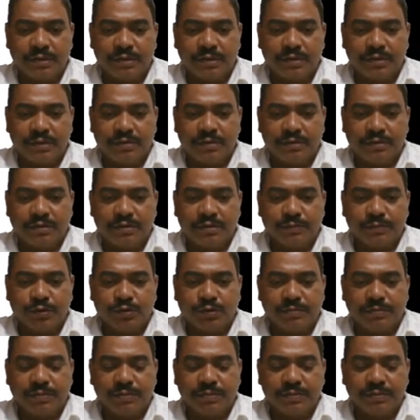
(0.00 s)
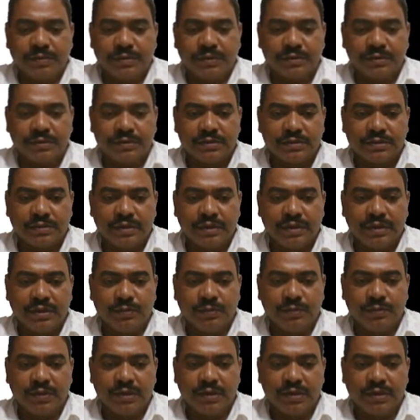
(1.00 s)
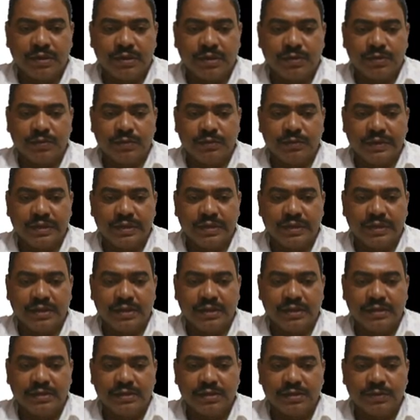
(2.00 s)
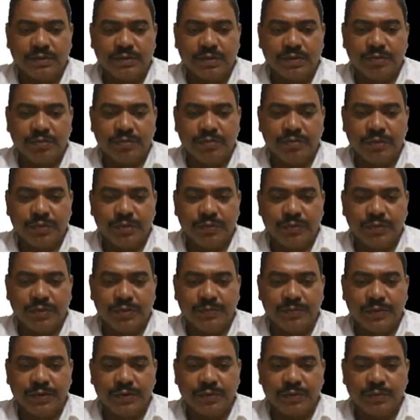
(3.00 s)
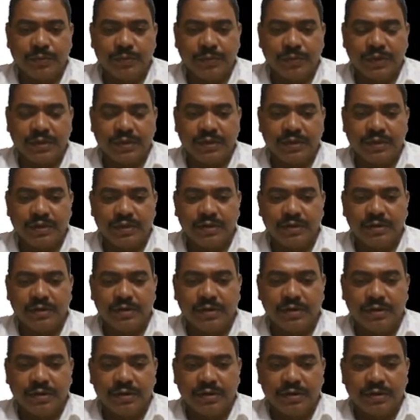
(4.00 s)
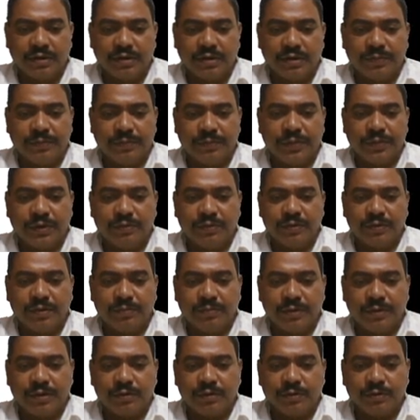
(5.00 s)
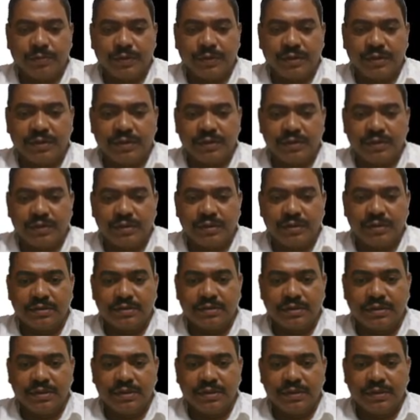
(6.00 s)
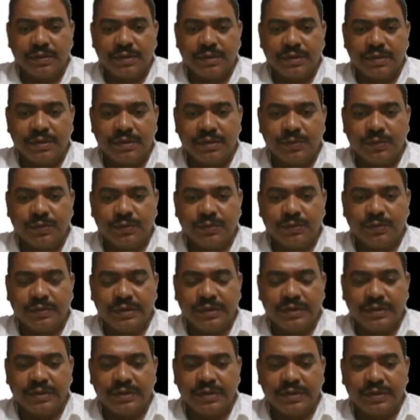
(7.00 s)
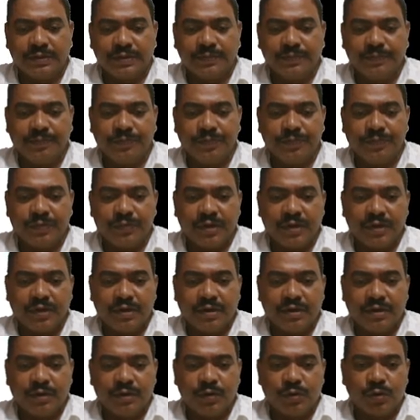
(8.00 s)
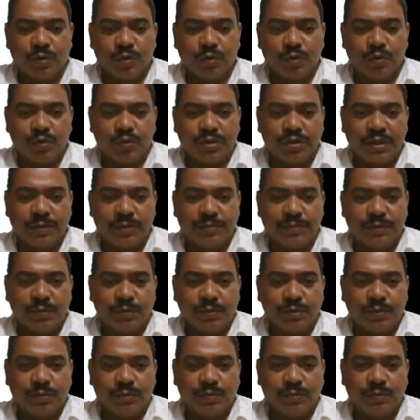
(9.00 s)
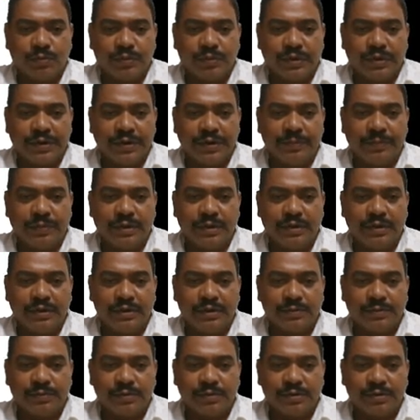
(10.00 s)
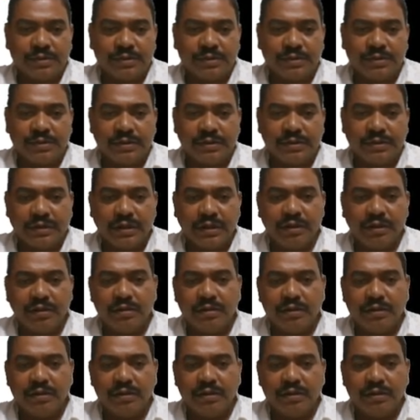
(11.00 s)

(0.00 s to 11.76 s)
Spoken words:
do some swap operation. A1, A2, A3 is equal to B1, B2, B3, and B1, B2, B3 is T1, T2, T3. Go to step 2 and repeat this process until